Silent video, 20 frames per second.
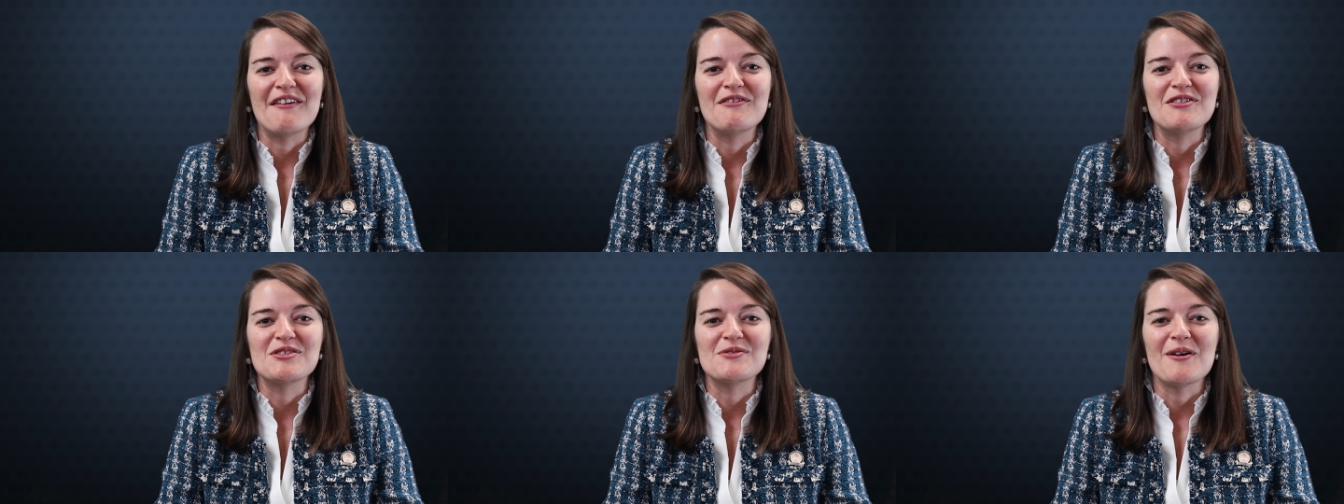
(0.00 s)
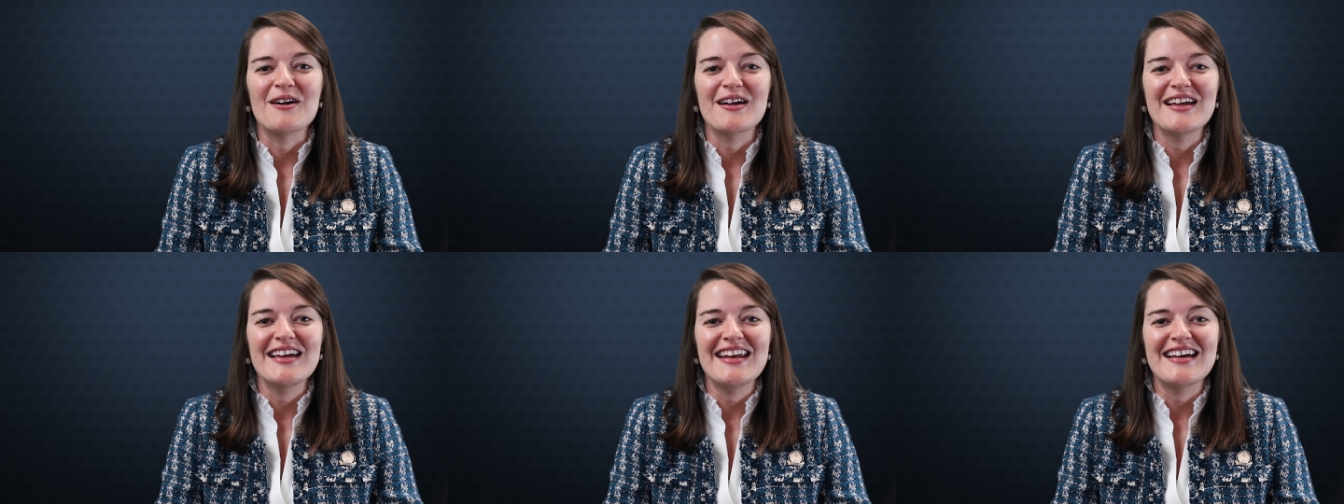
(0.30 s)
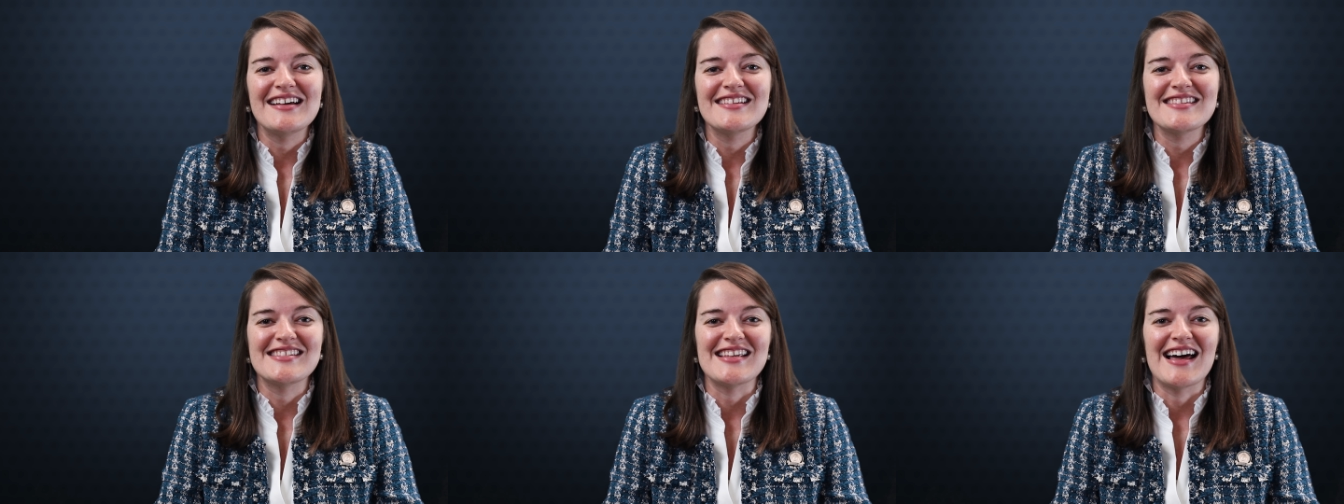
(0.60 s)
I was walking
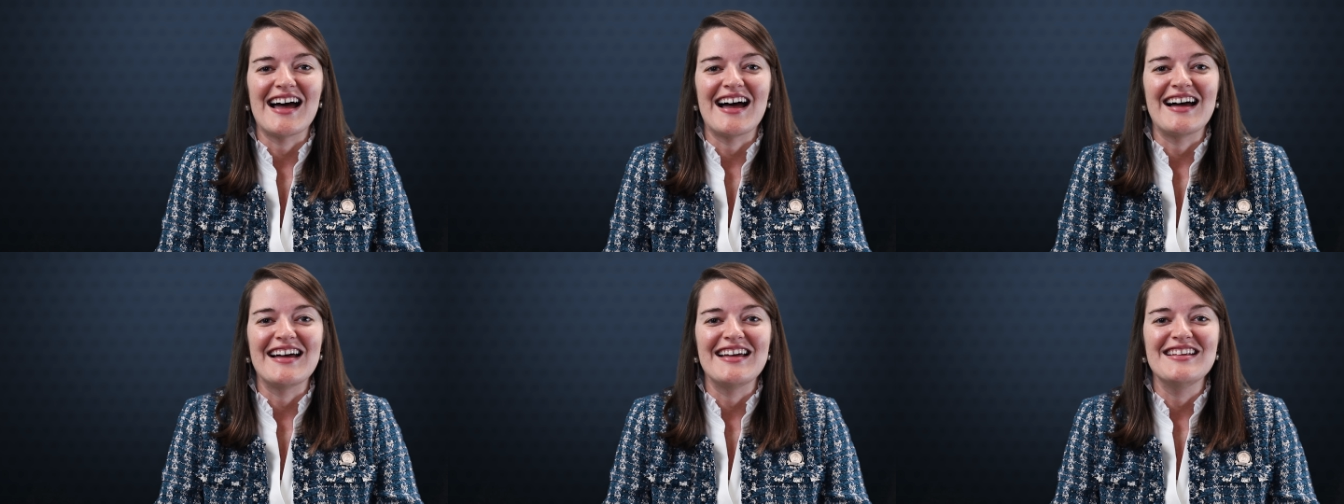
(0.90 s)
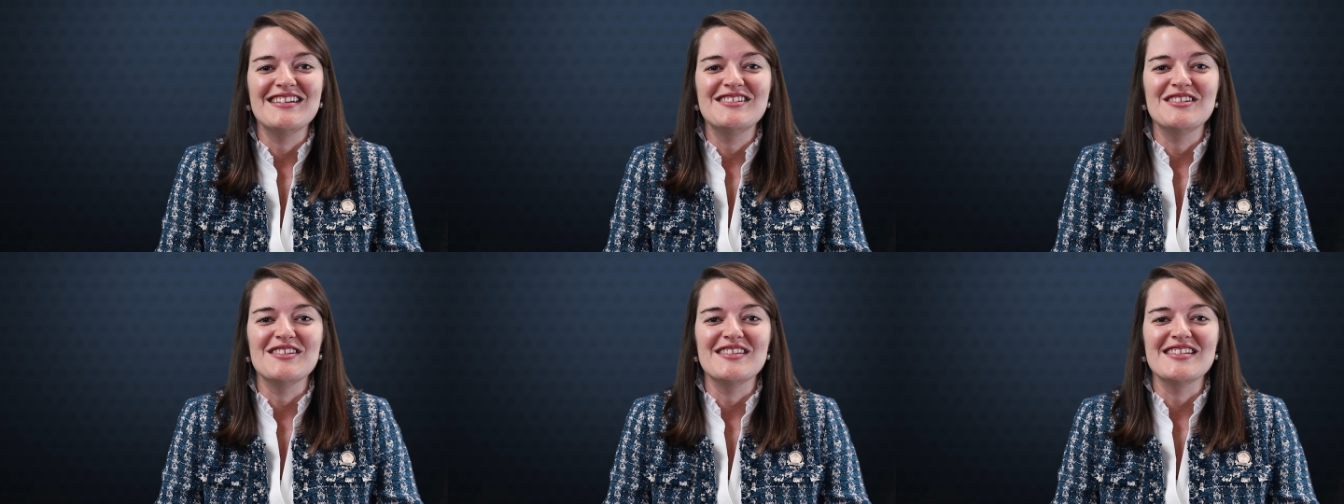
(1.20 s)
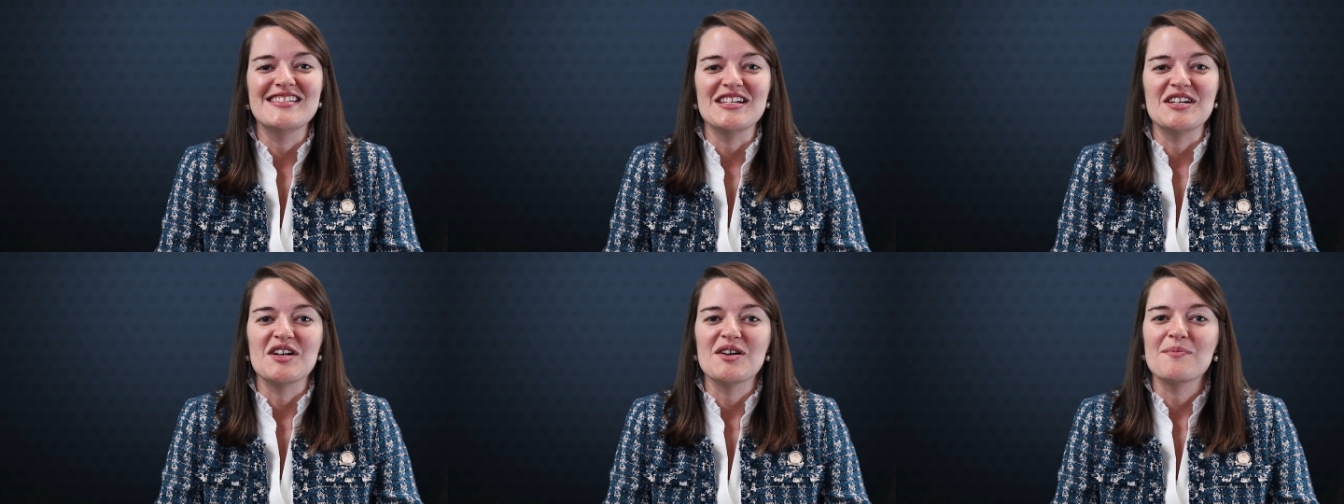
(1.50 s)
outside to
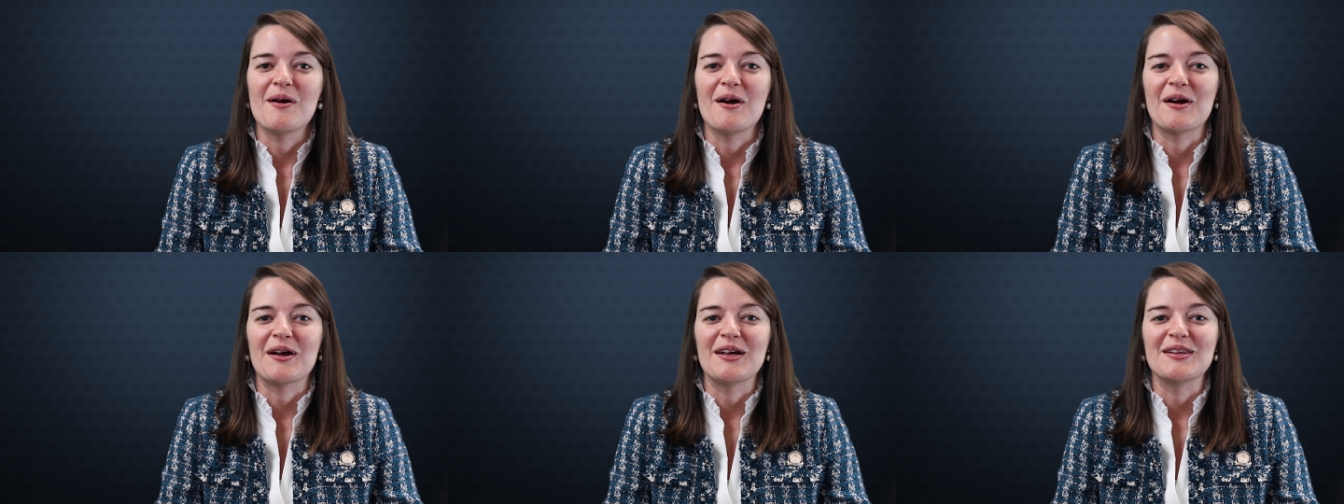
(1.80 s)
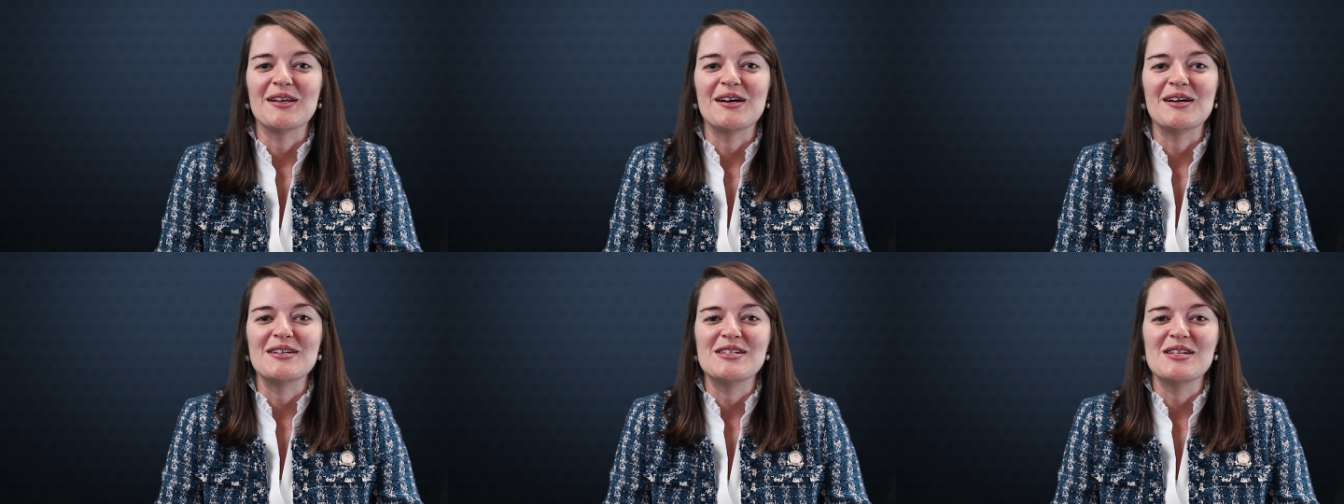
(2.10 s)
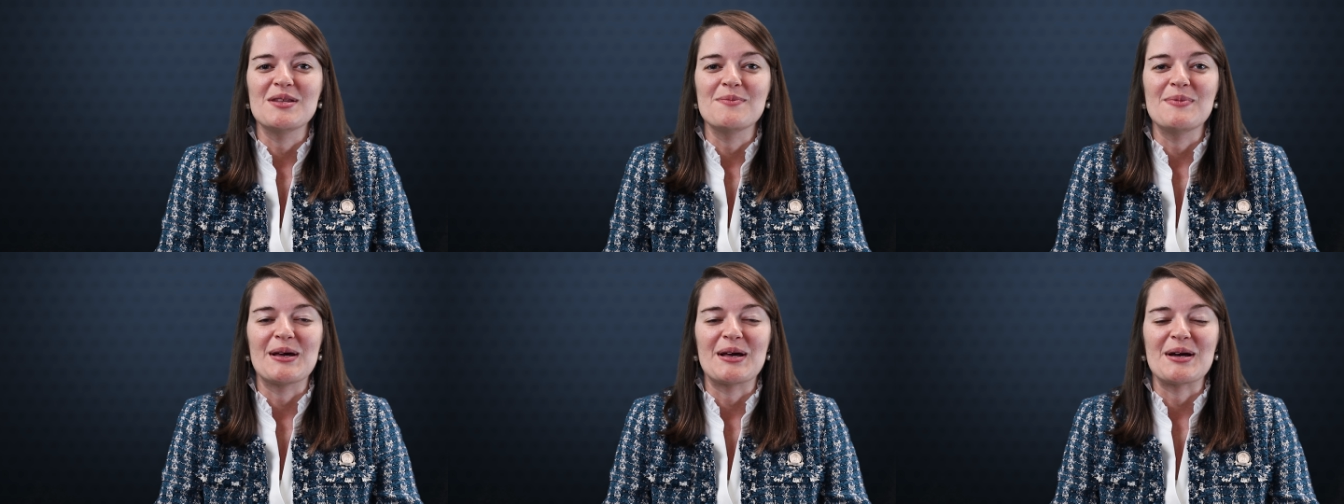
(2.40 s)
the senior parking lot
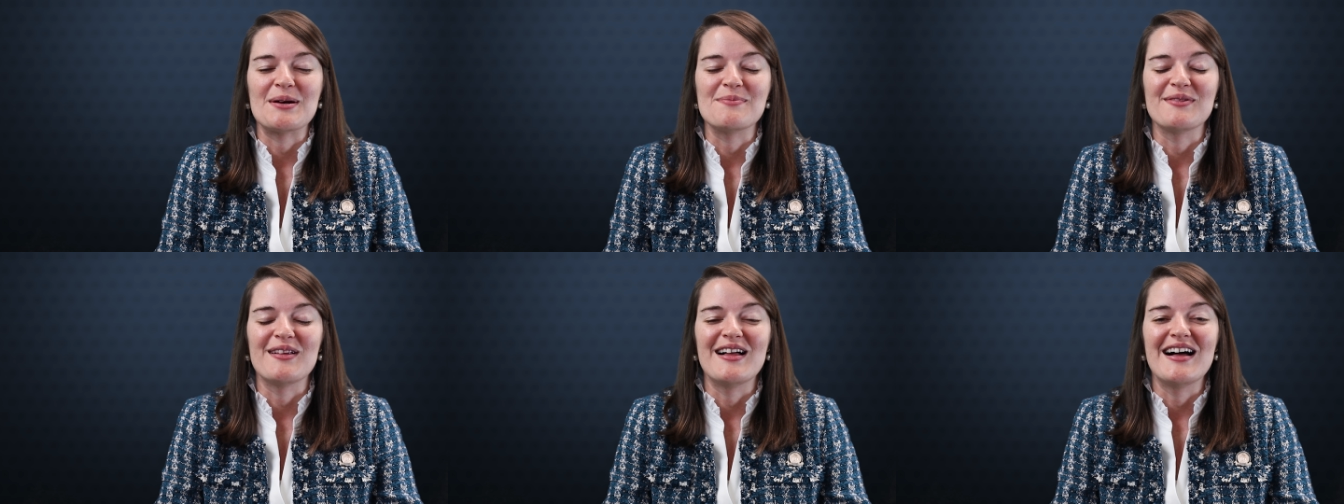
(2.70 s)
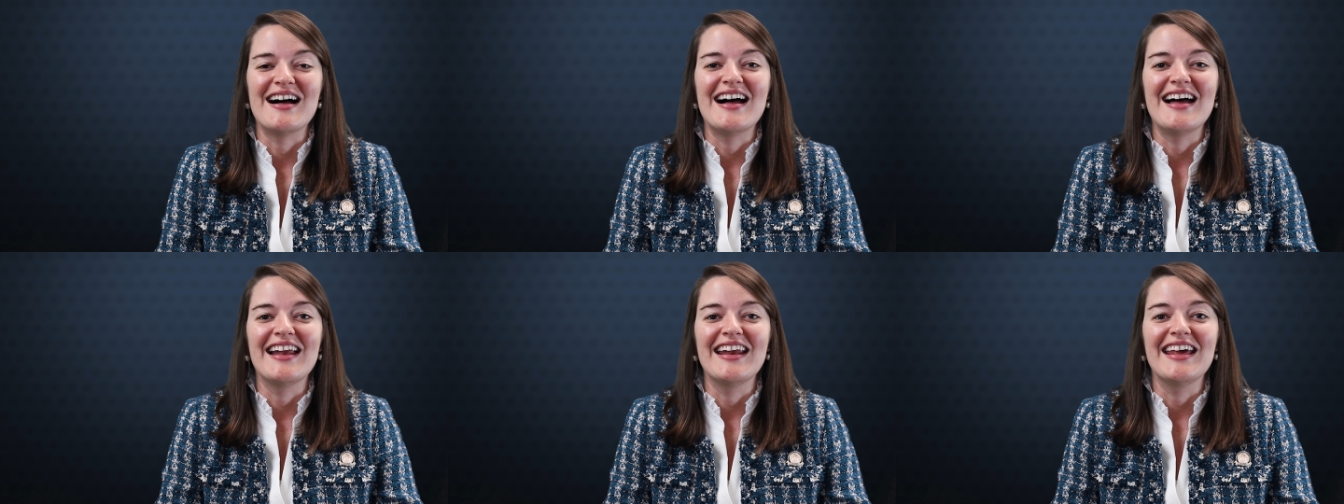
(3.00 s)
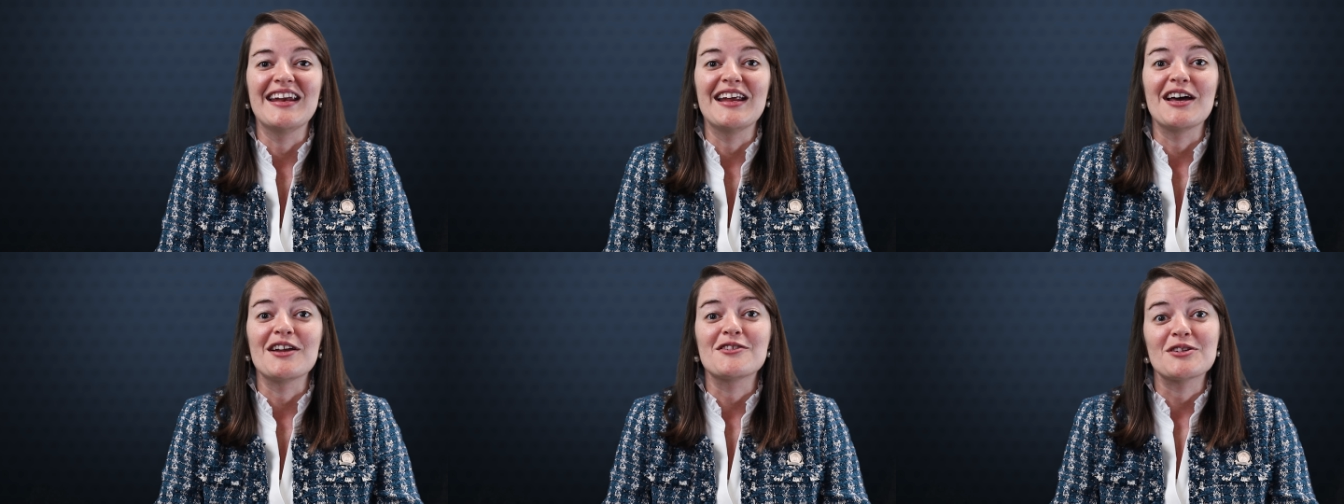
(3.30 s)
to the pickup line,
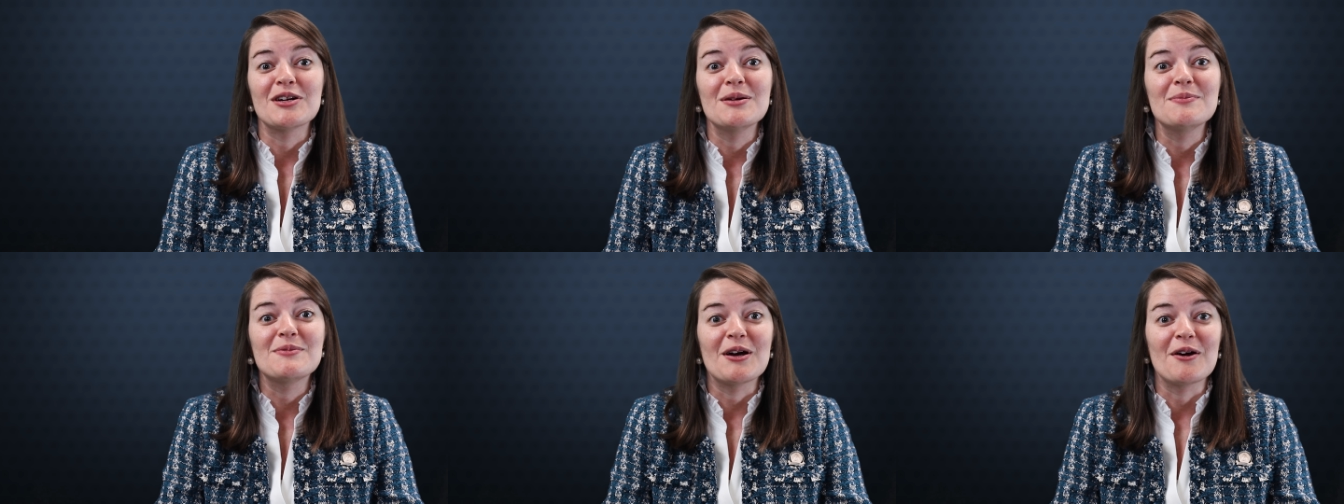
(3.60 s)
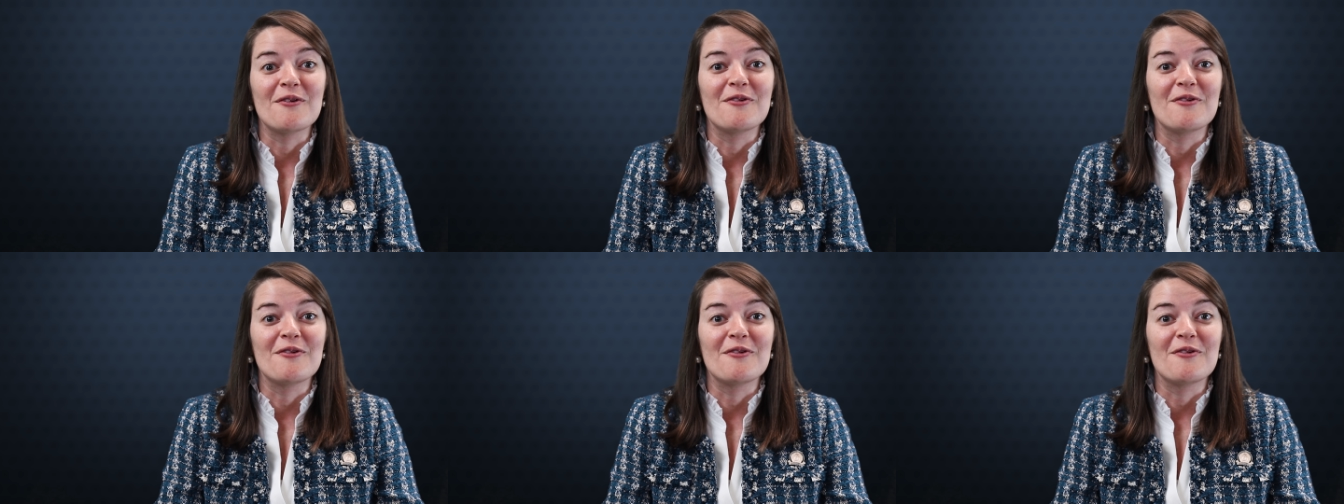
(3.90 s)
and I tripped